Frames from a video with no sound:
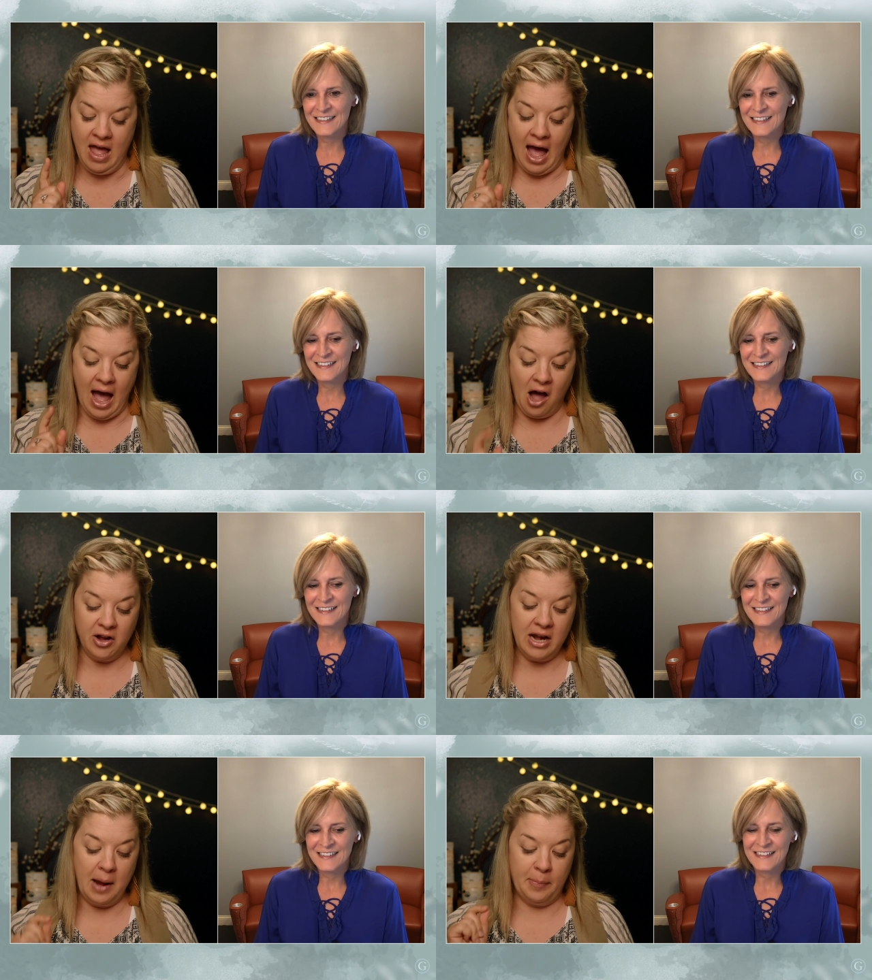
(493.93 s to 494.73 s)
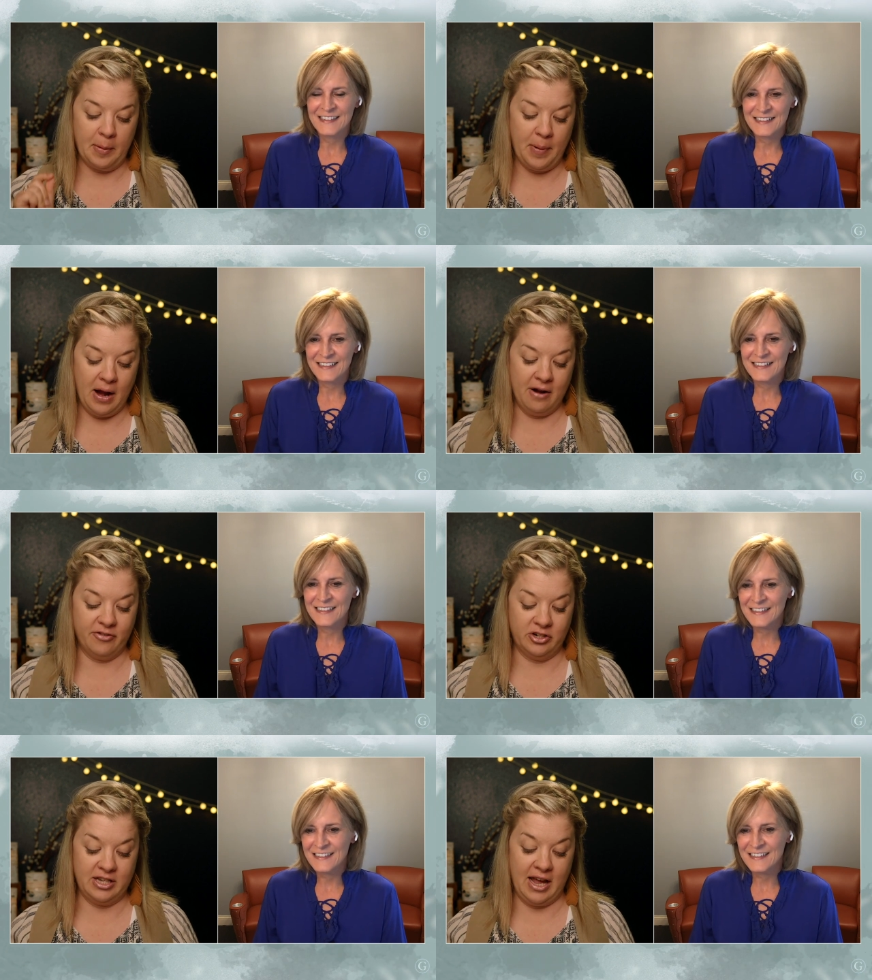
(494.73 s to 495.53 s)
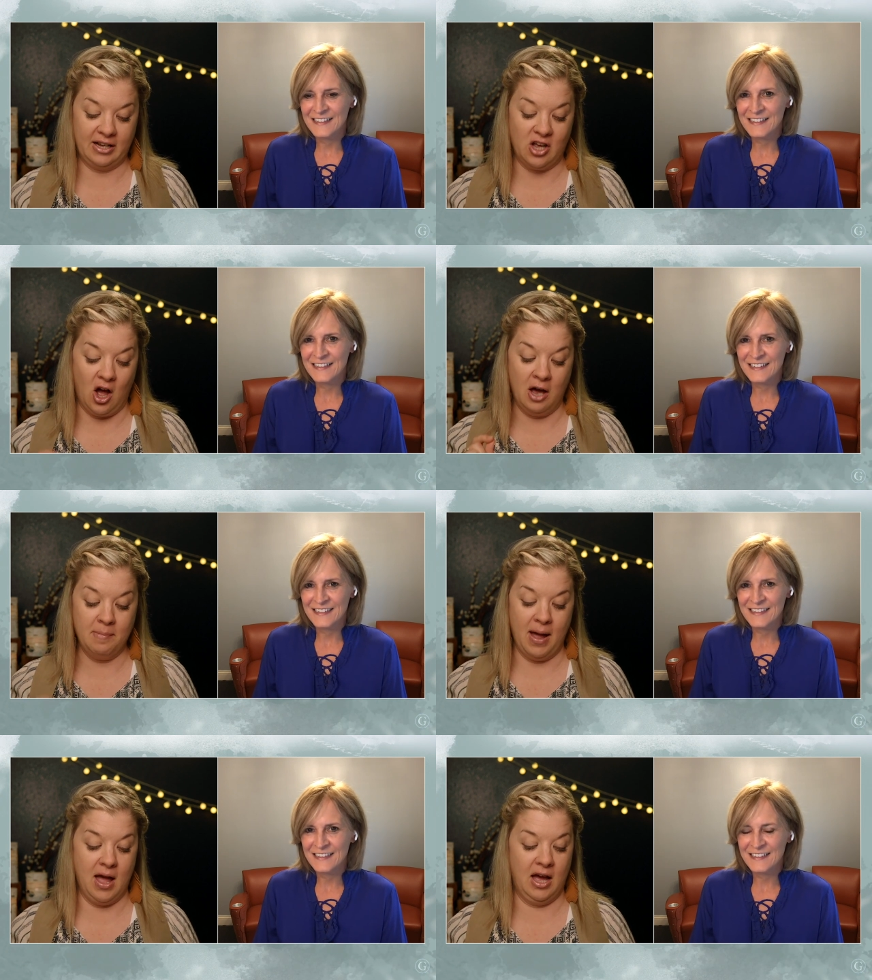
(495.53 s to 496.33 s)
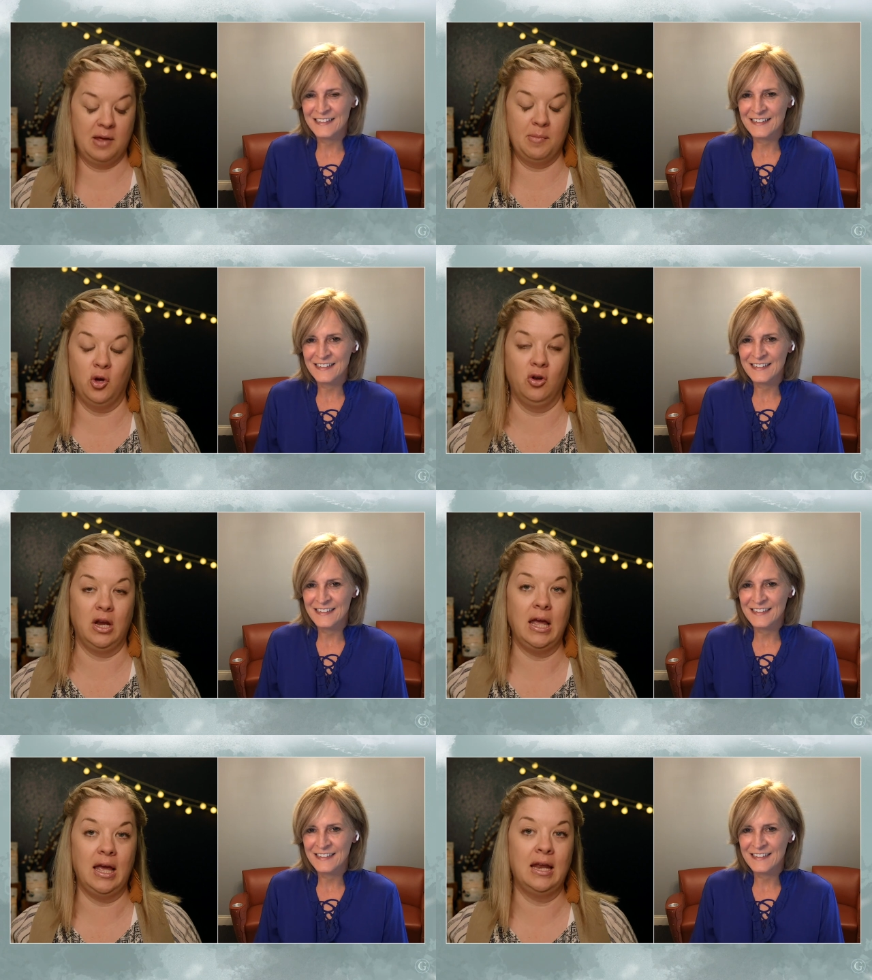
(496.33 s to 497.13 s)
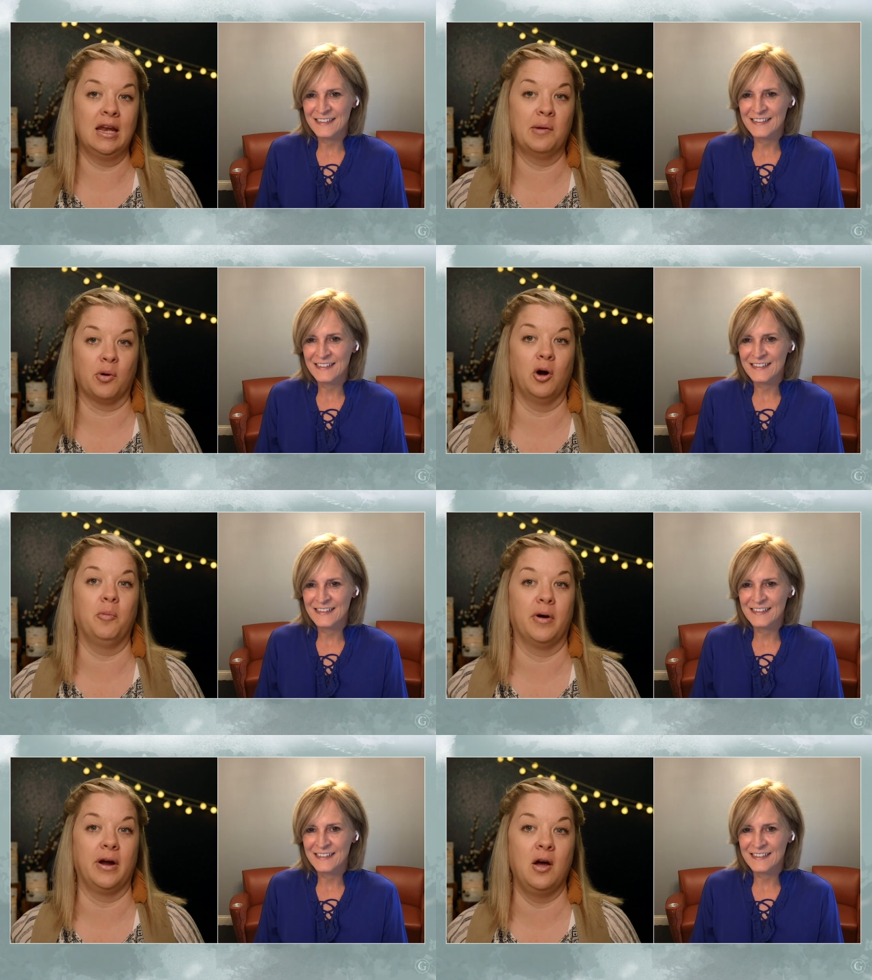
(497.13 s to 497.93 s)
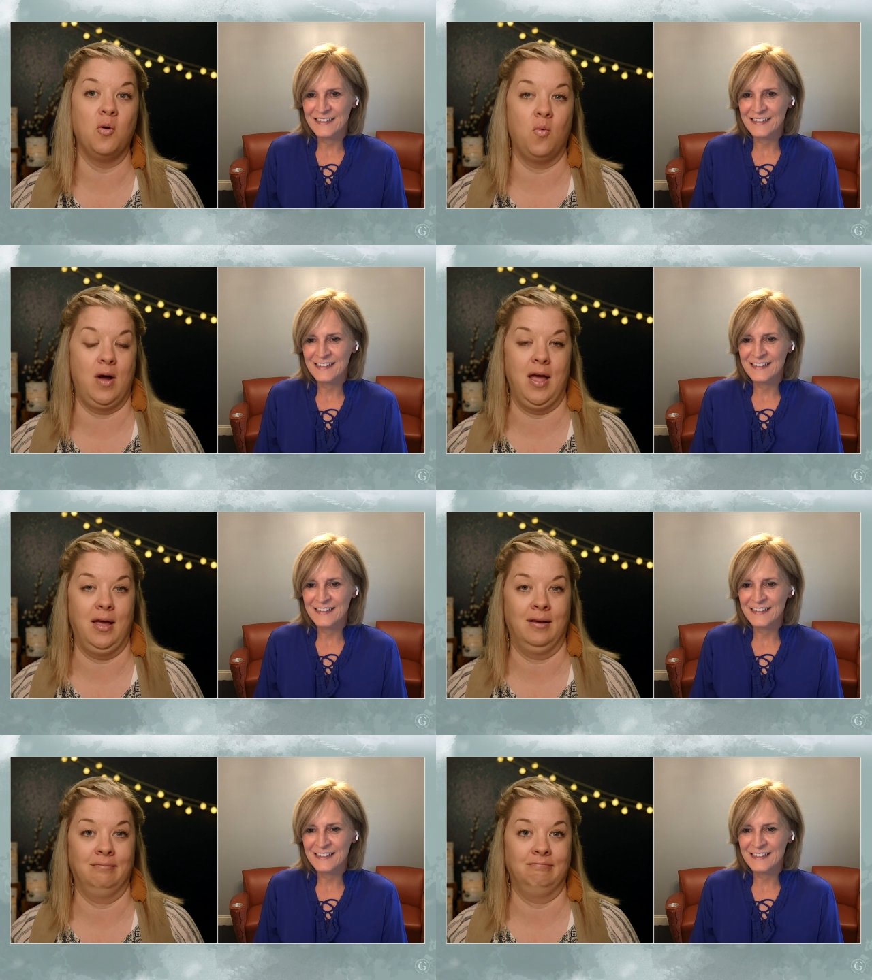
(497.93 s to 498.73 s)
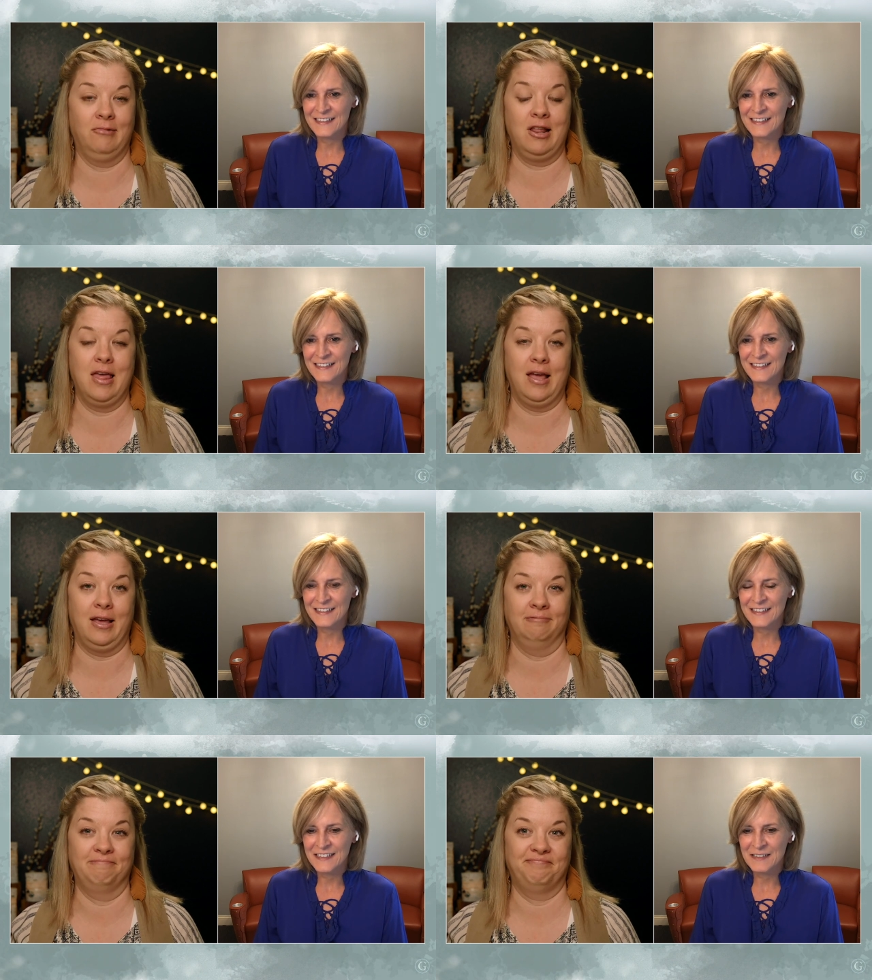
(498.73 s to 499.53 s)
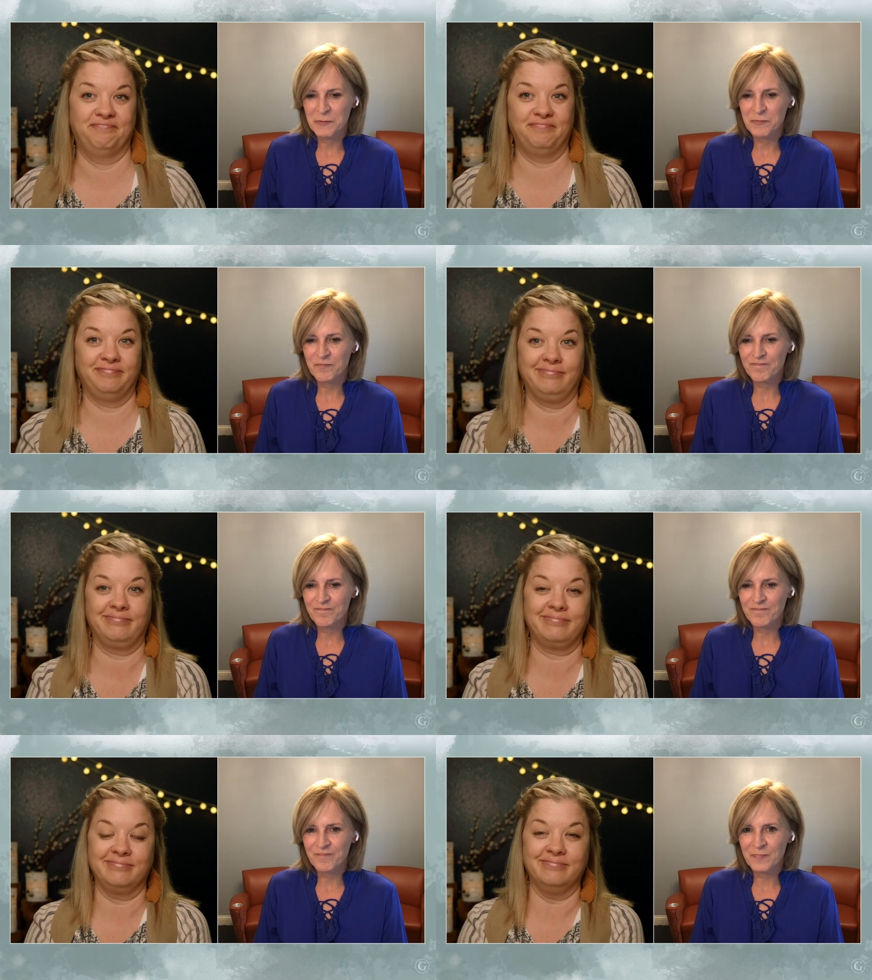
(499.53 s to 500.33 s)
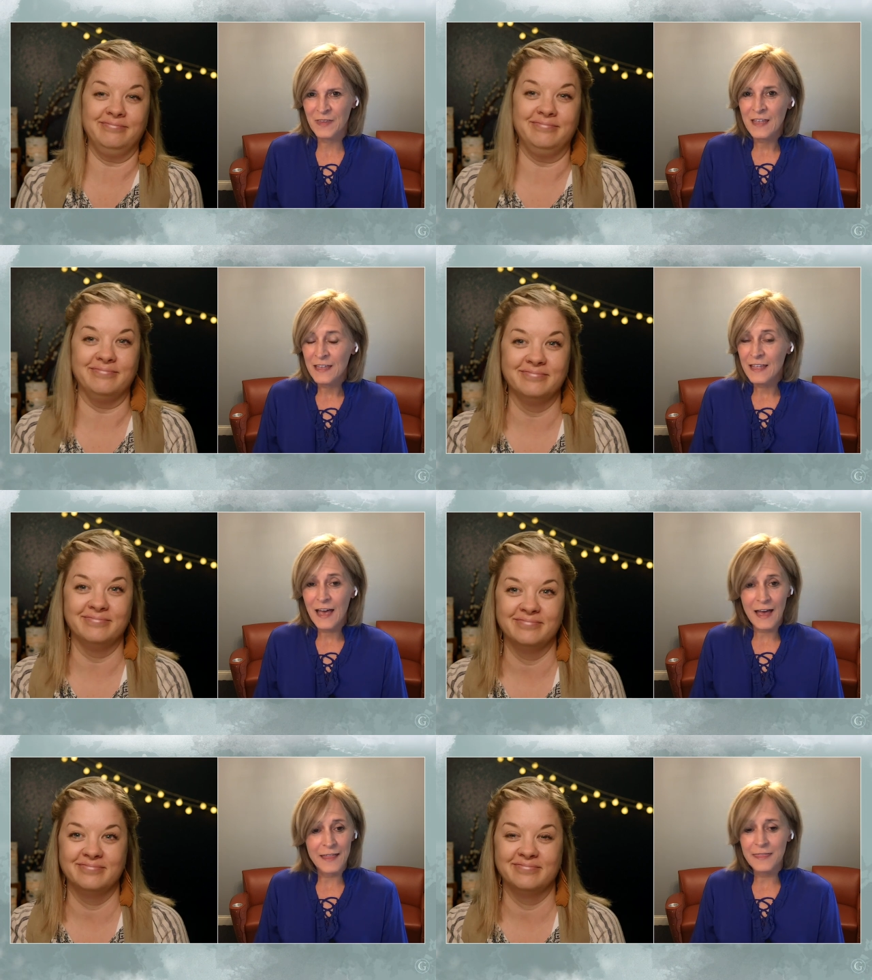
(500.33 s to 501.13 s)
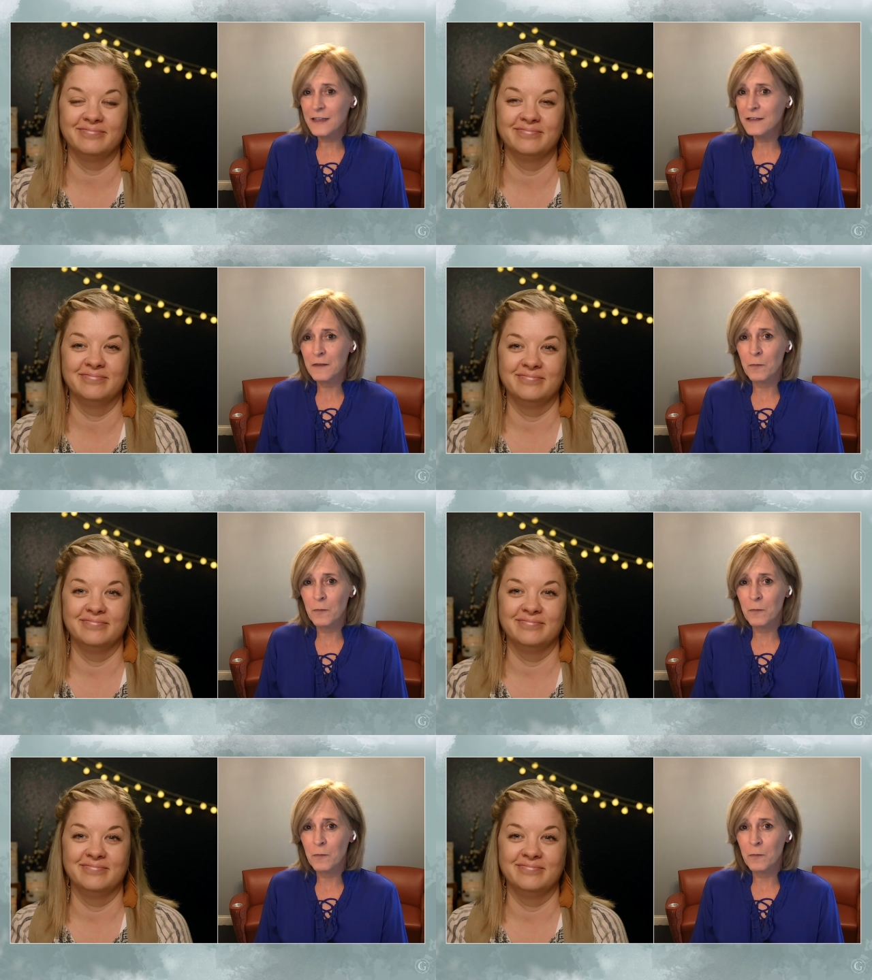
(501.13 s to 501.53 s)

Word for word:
Speaker 1: How can I prepare for sex on my honeymoon in an appropriate way? What do you think? Mm-hmm.
Speaker 2: Yeah, I think the